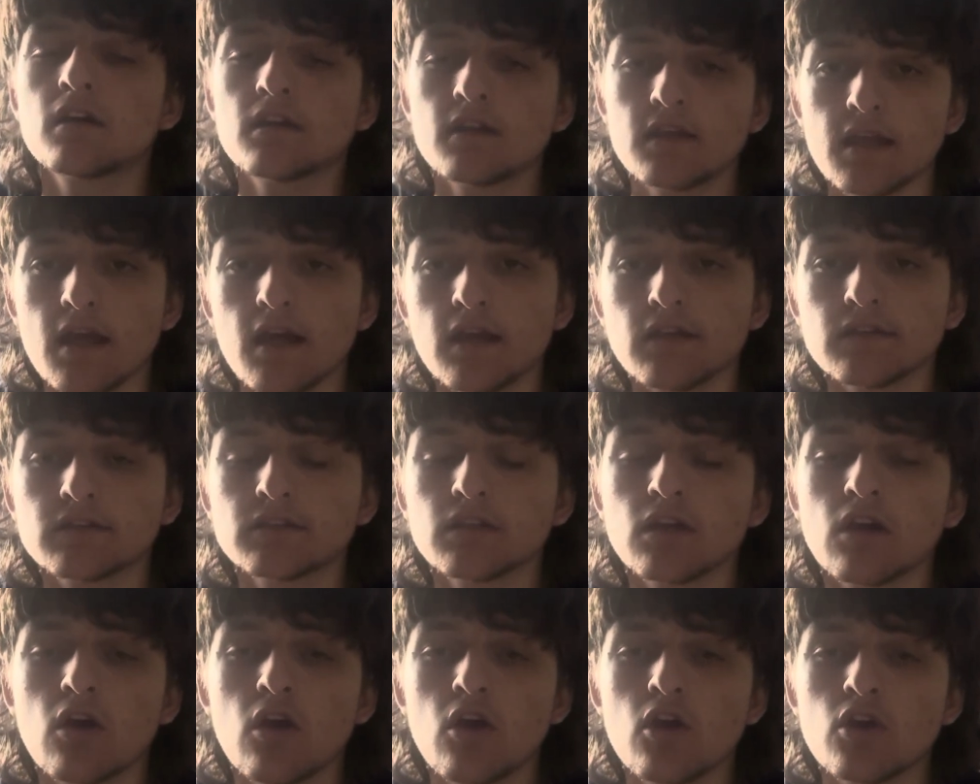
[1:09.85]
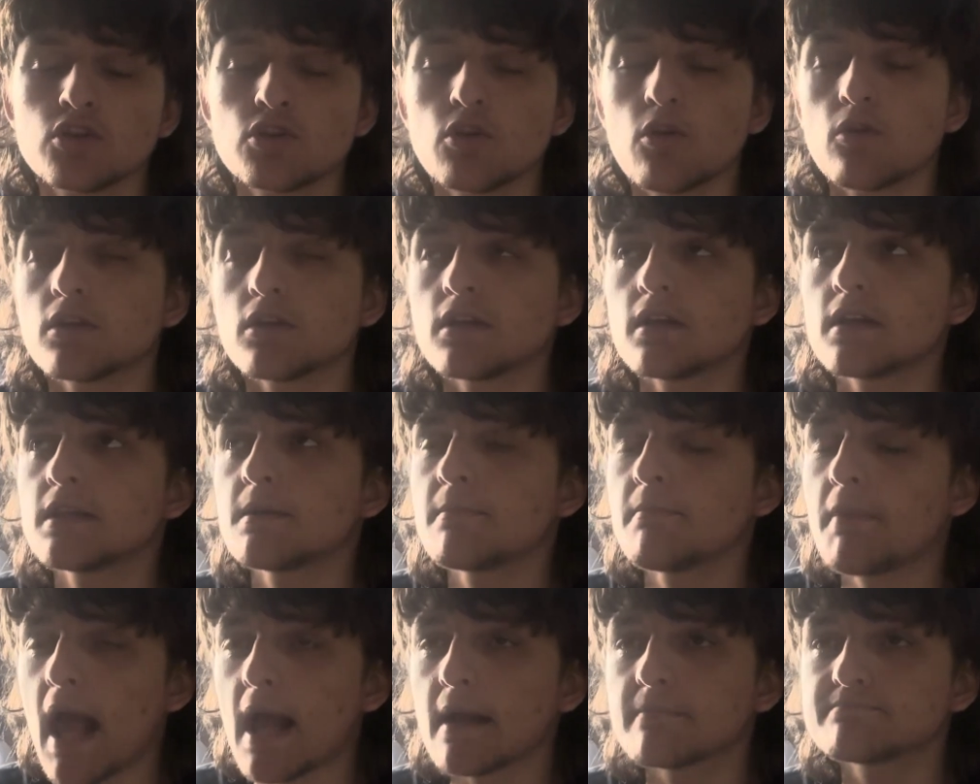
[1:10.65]
Yes, so the
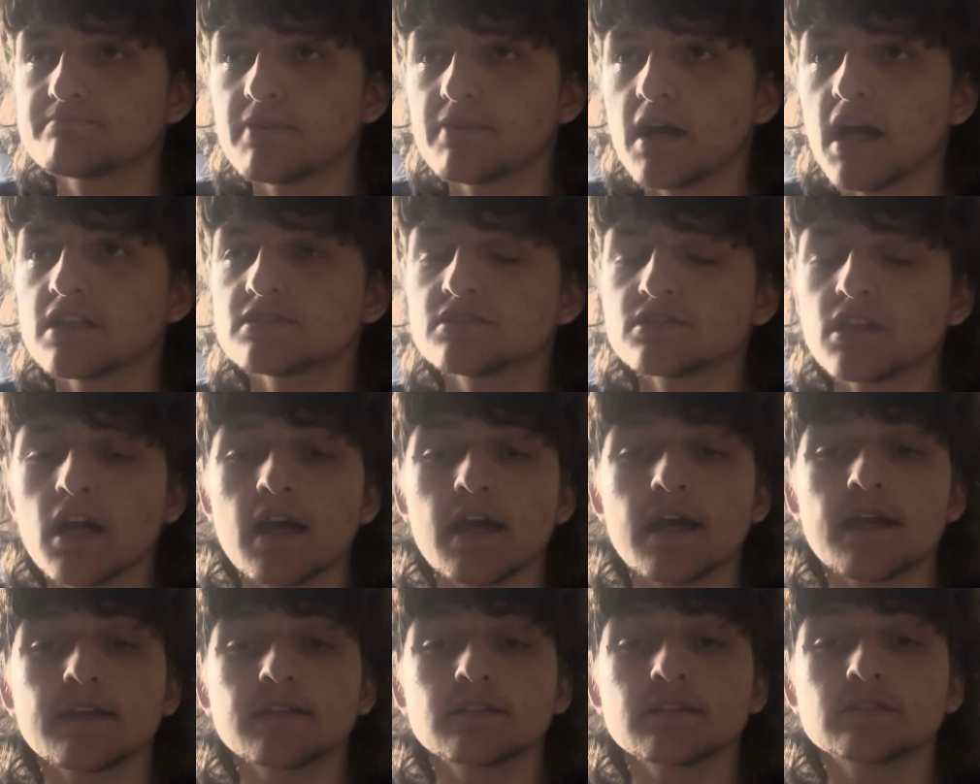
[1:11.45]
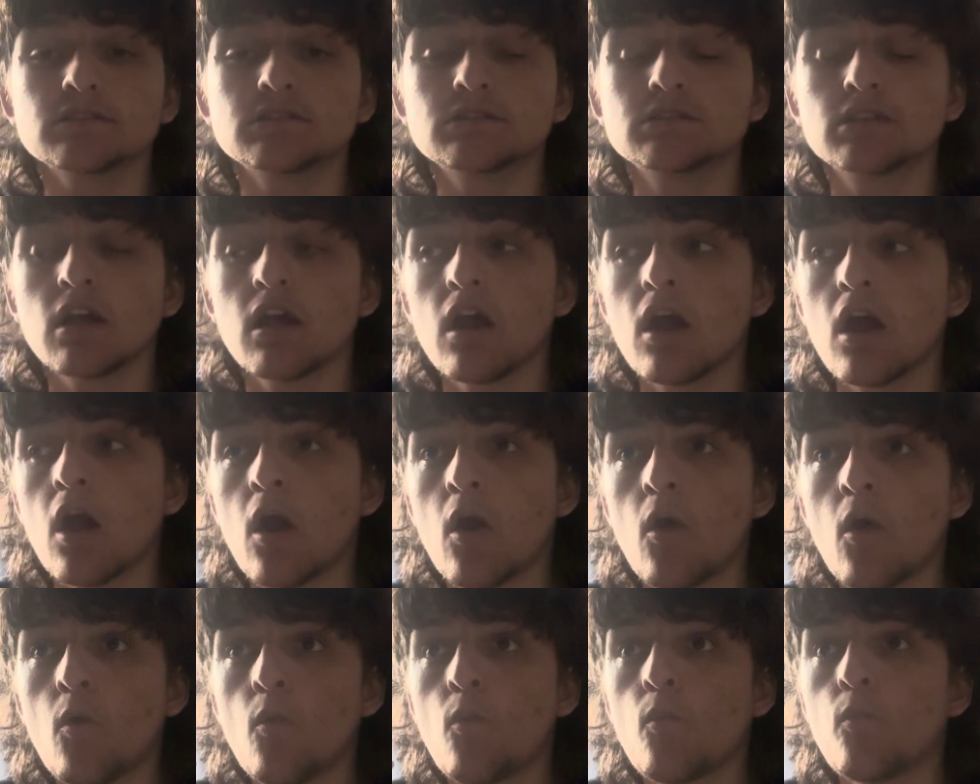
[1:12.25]
Black Panther is
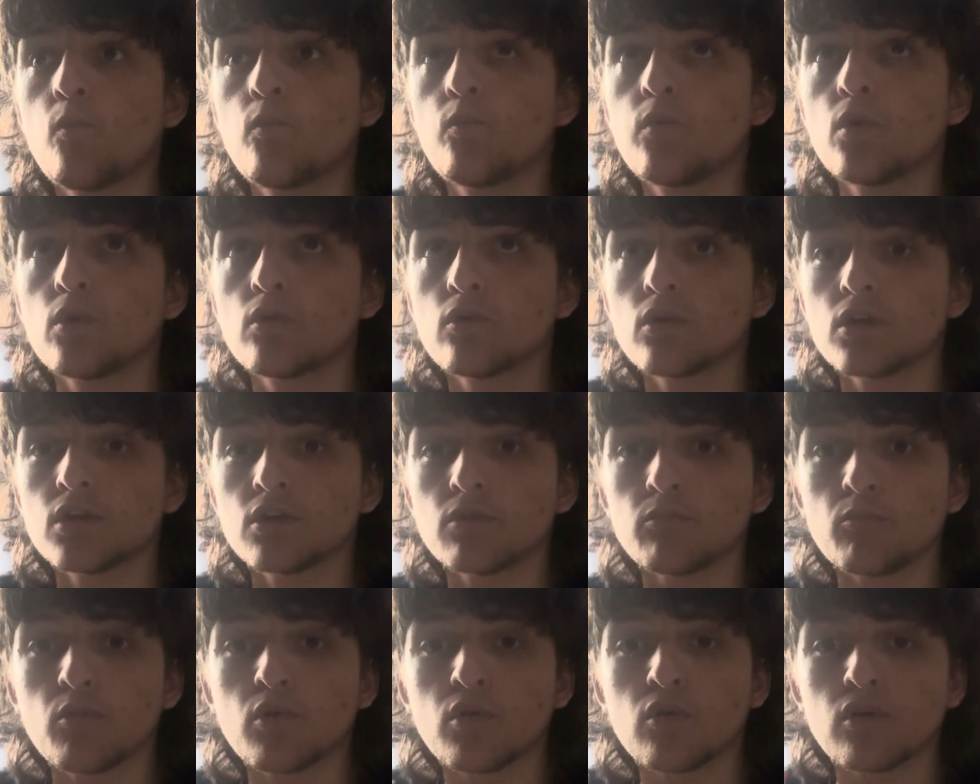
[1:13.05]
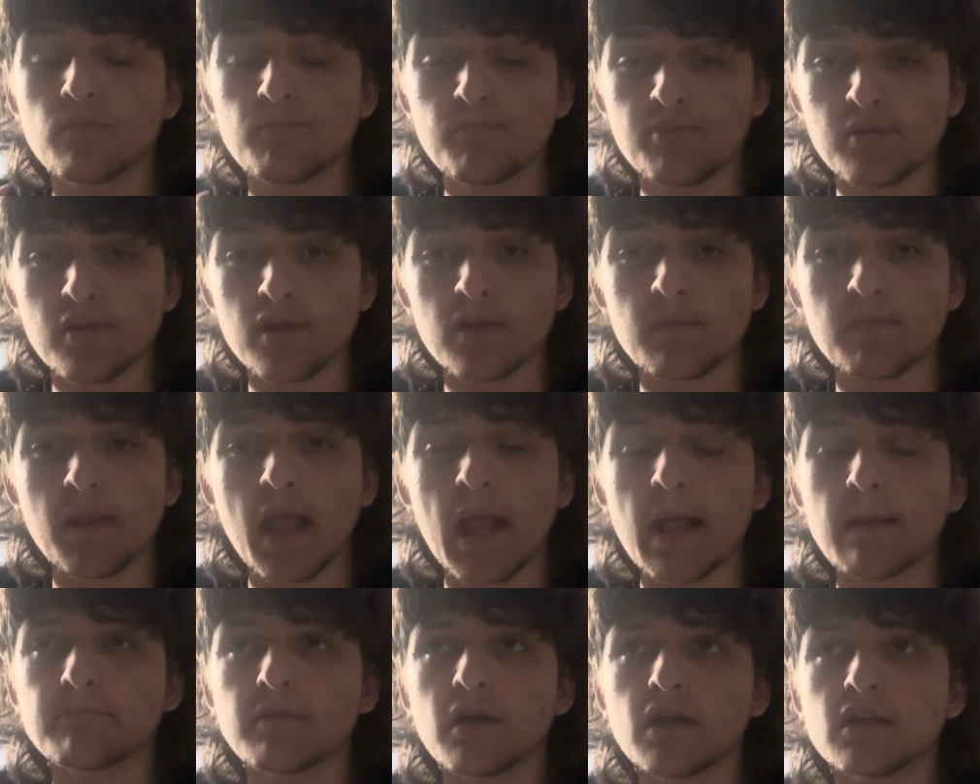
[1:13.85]
we're going to put the
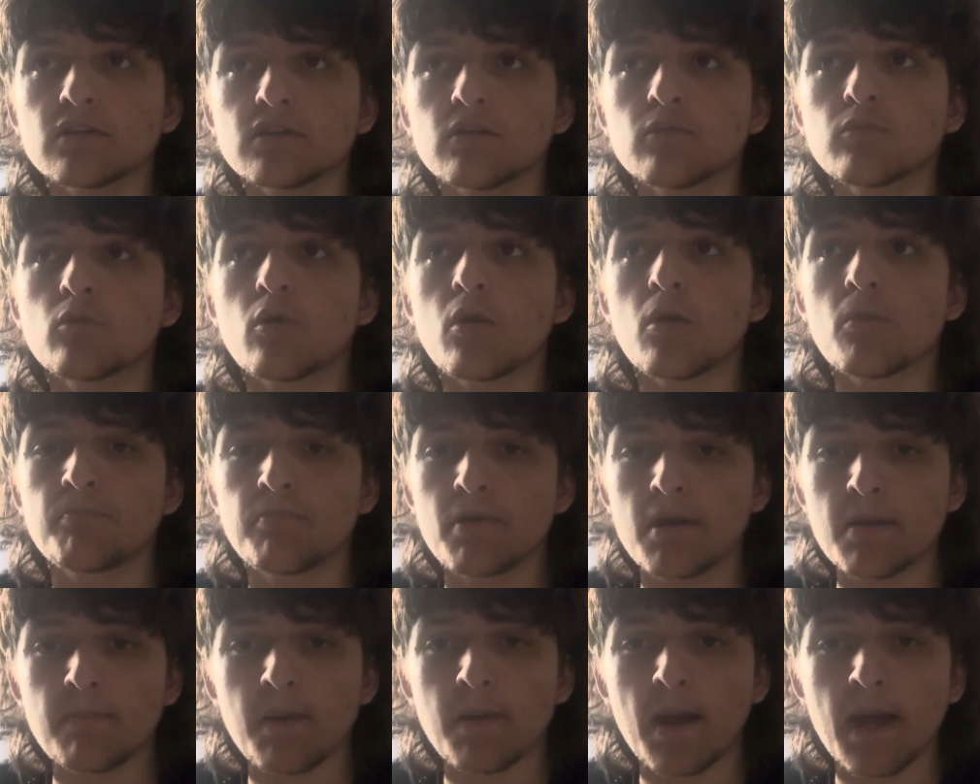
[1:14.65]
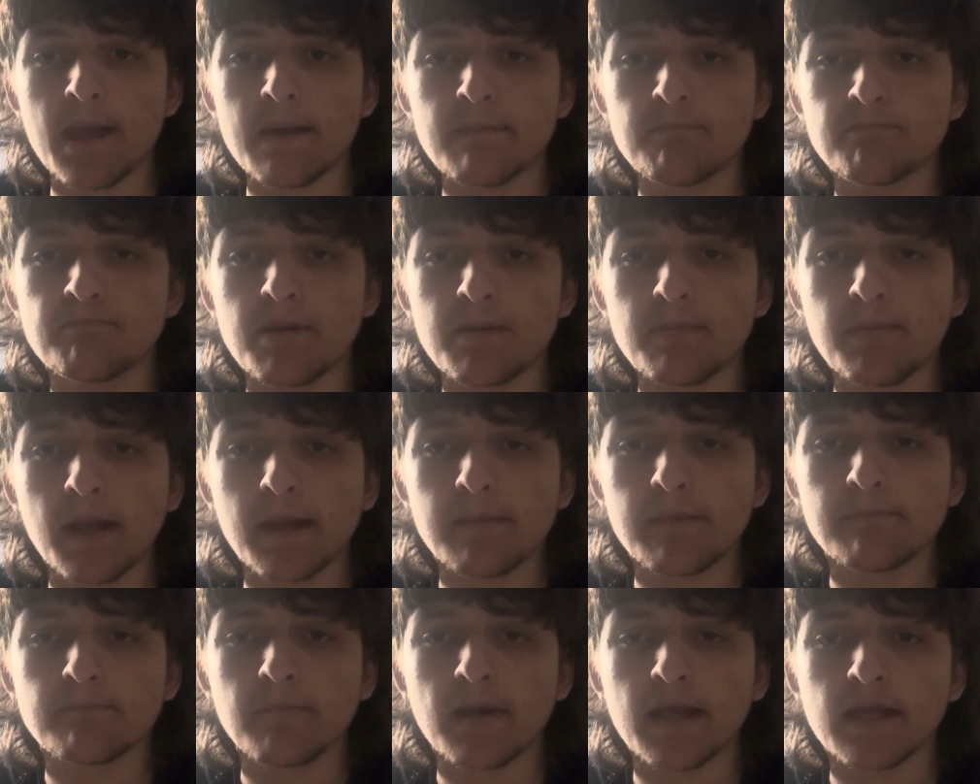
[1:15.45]
Black Panther, we're going to put
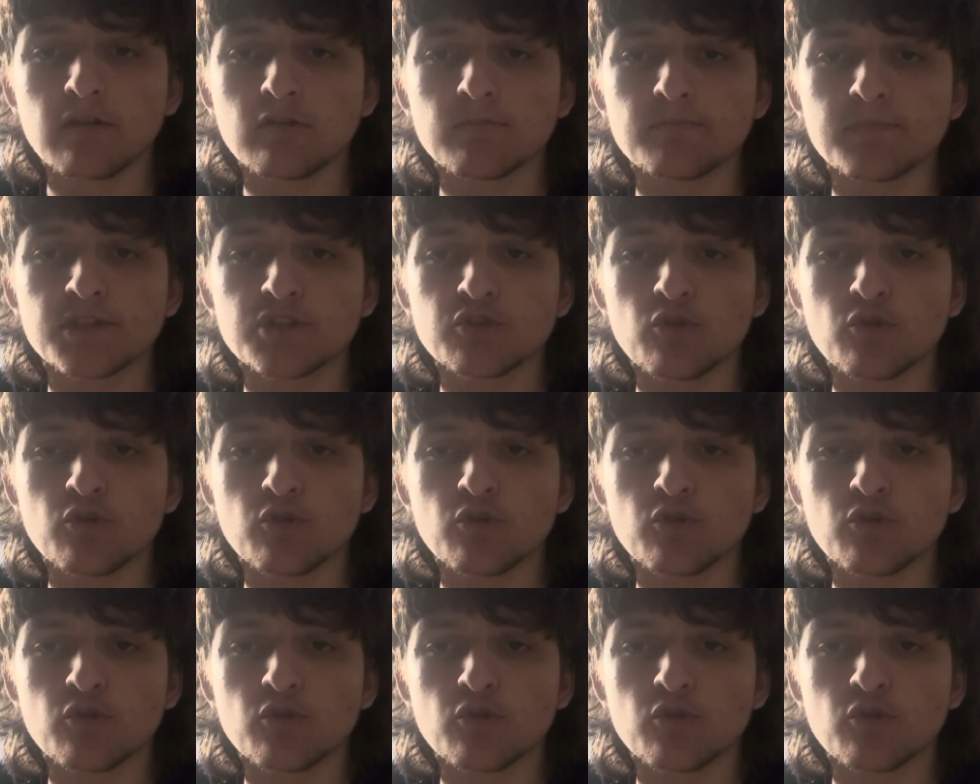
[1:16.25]
by Michael B.